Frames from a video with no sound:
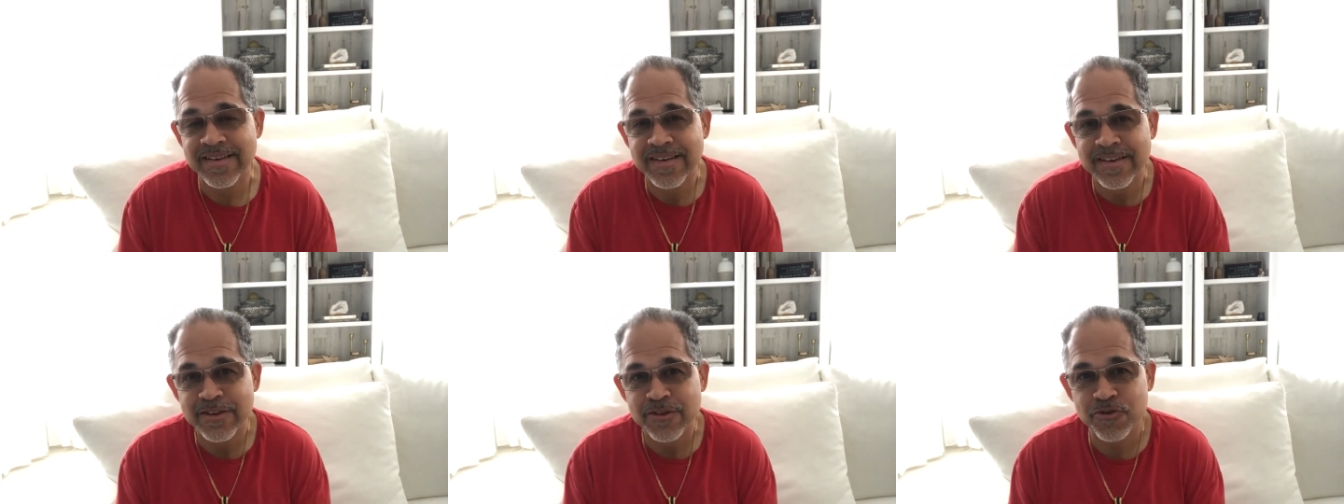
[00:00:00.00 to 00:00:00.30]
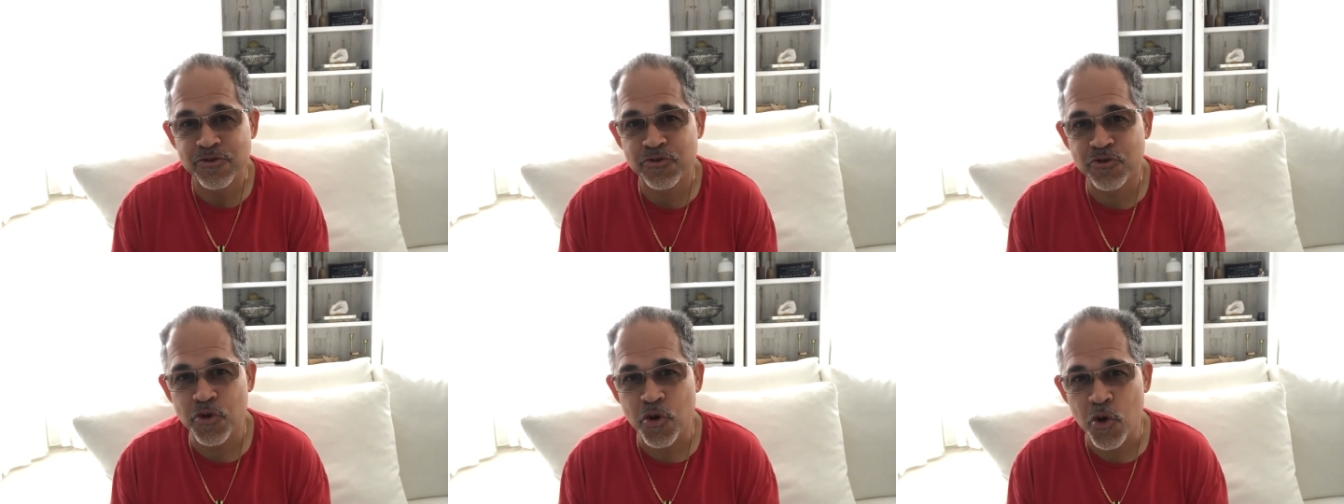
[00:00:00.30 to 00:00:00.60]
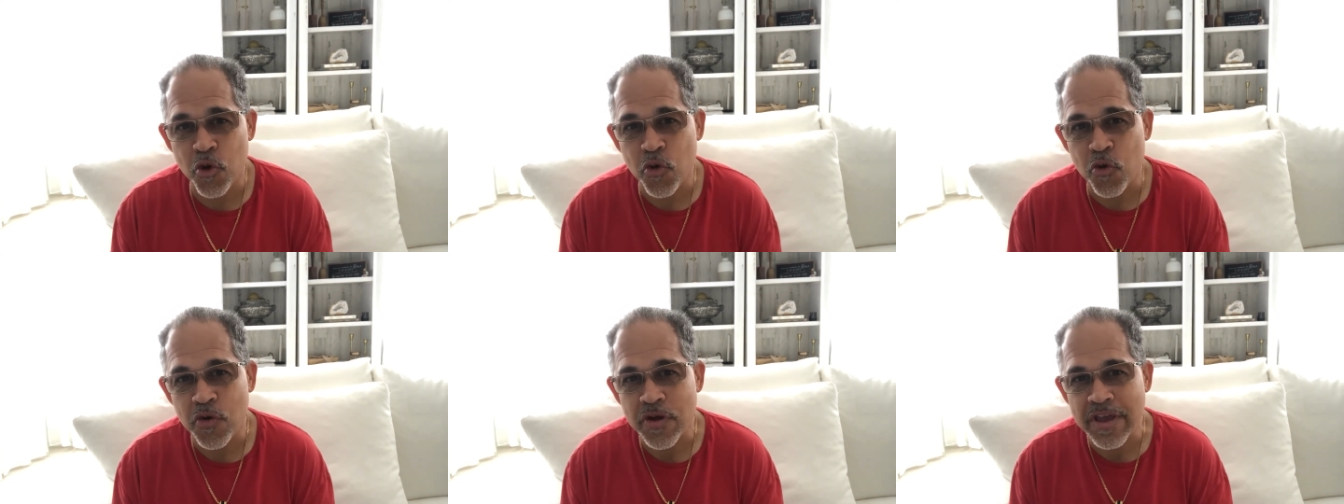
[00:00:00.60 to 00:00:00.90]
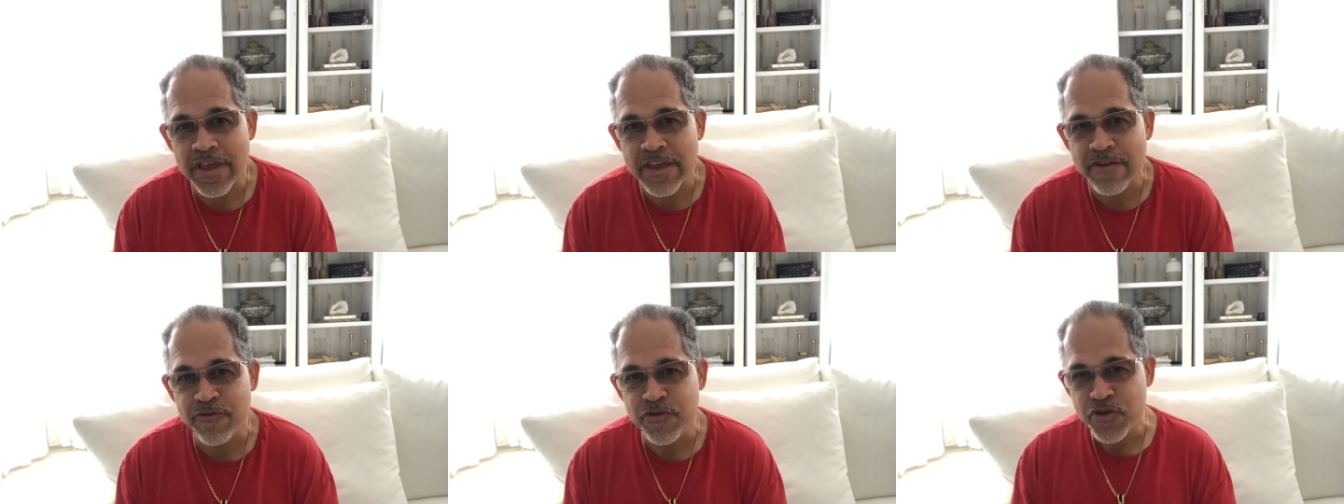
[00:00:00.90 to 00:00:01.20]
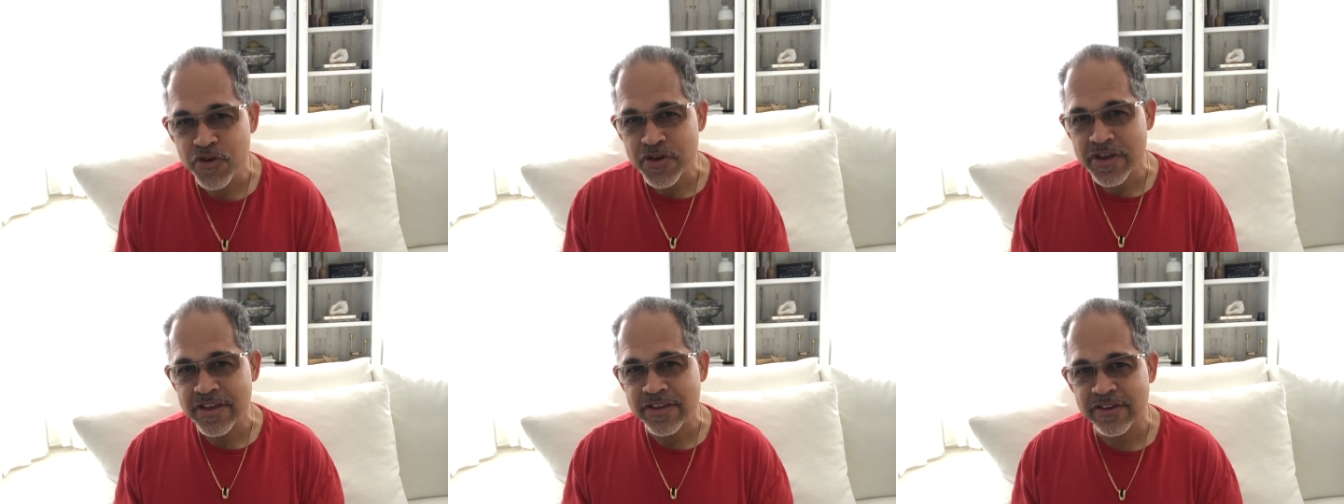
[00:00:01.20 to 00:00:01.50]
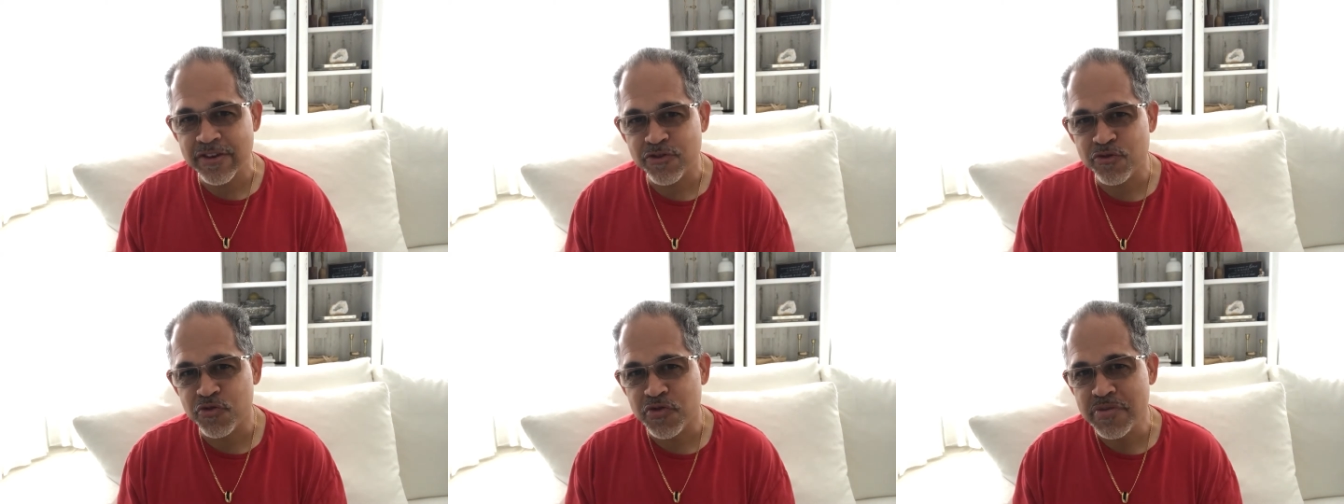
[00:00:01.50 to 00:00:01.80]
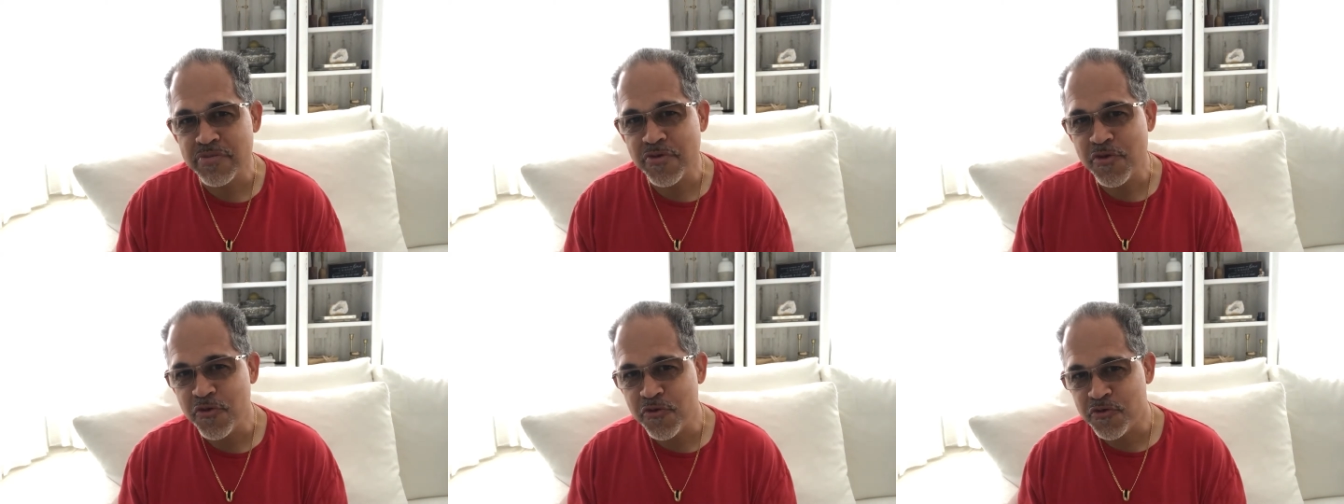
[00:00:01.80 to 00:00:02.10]
So if you can just
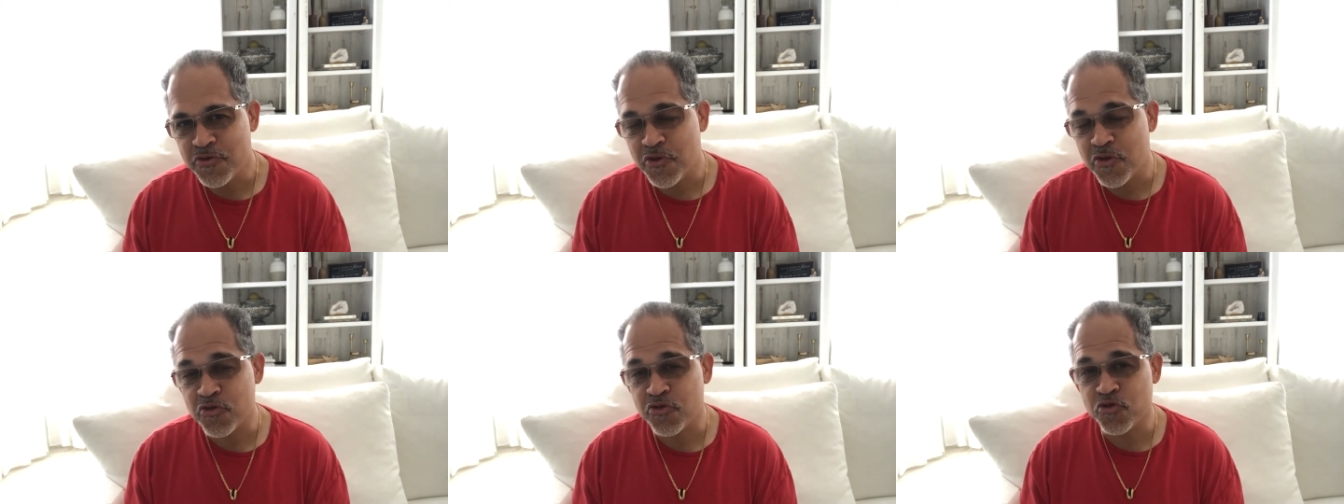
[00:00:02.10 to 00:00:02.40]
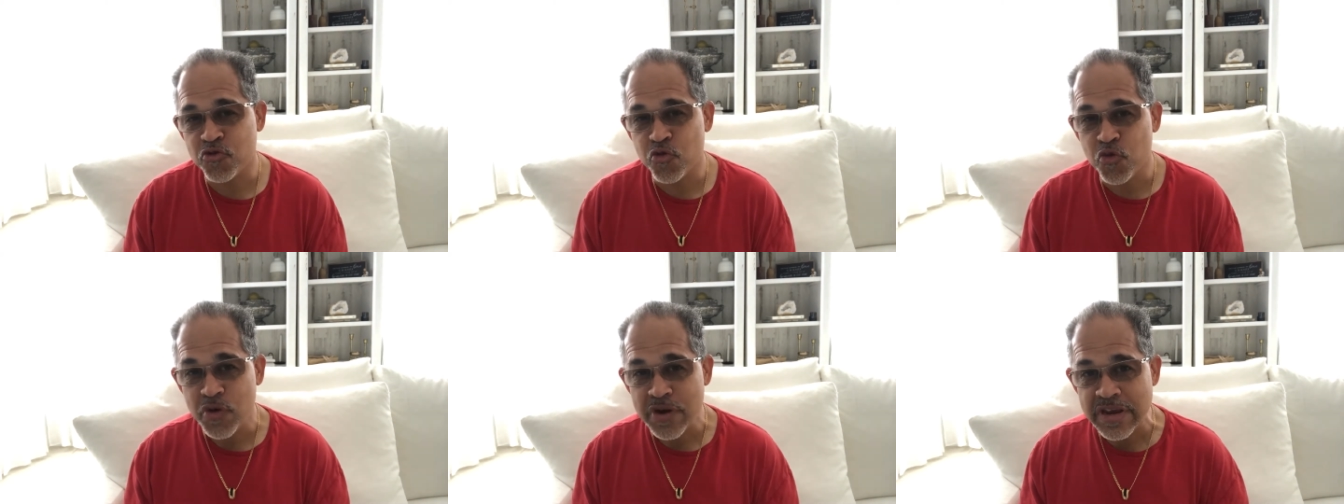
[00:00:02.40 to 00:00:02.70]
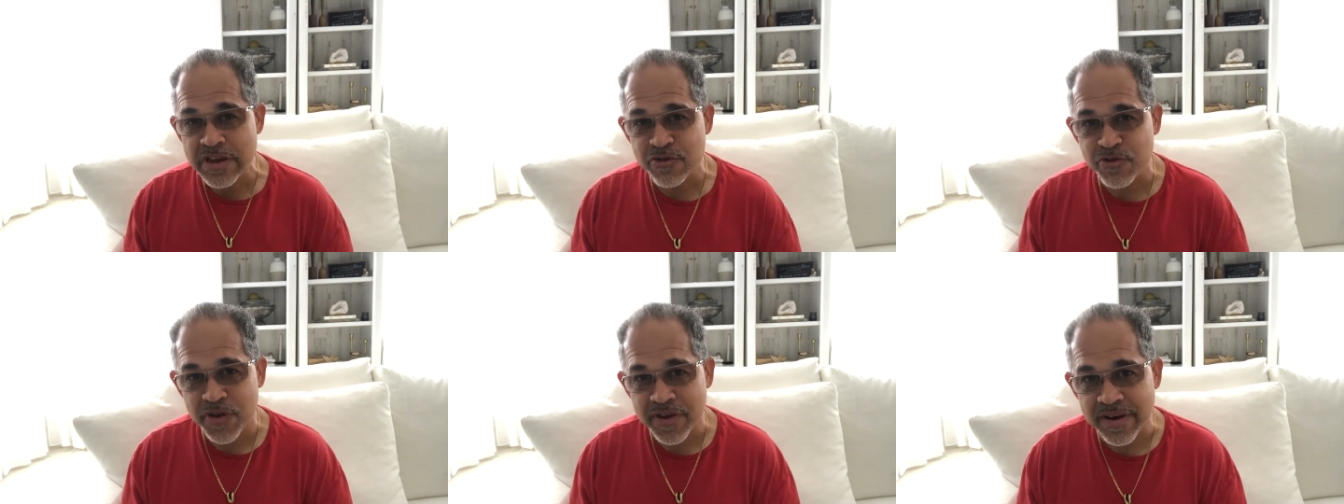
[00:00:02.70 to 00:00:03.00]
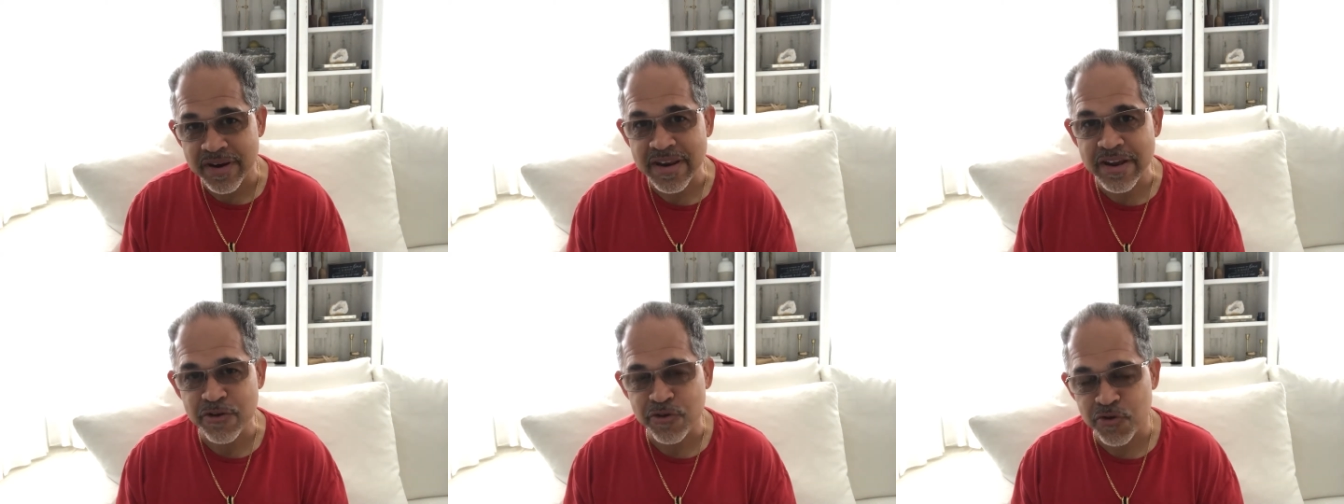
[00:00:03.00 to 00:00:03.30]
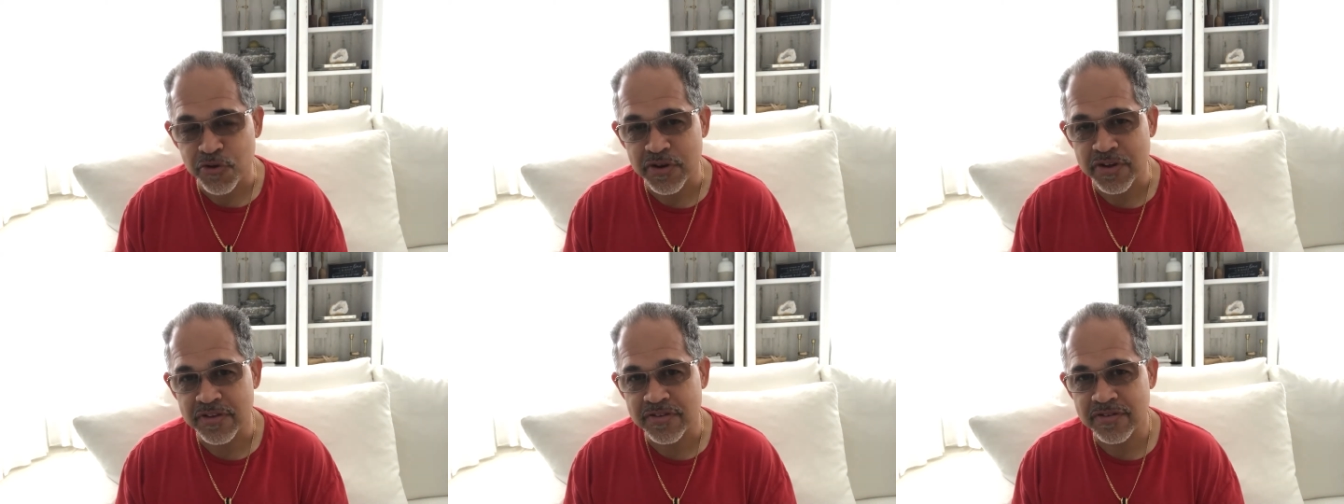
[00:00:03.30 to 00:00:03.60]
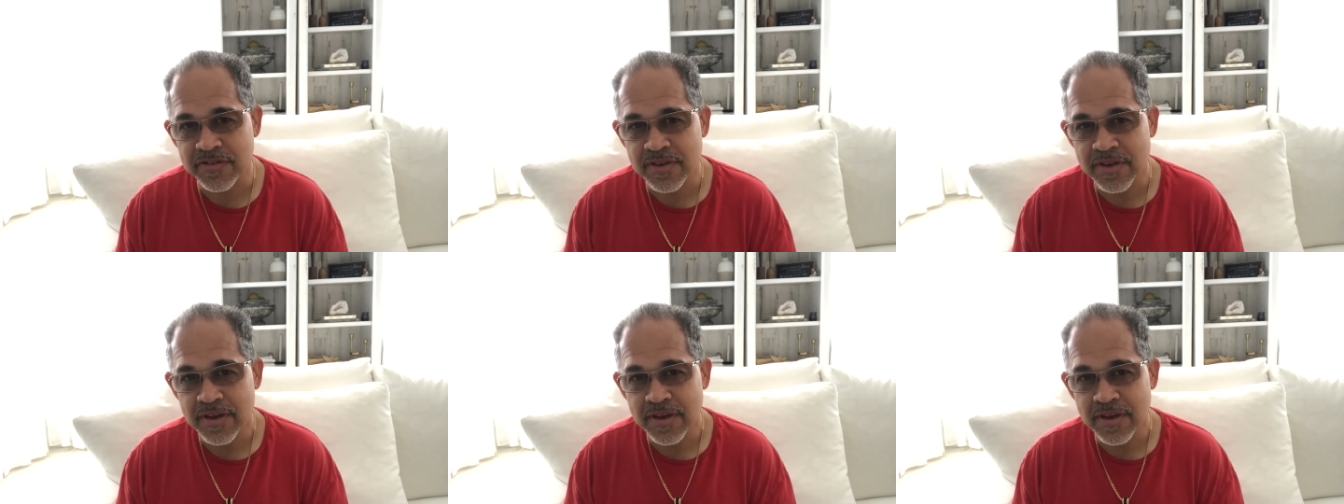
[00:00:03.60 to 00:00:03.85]
remove those 20 credit inquiries,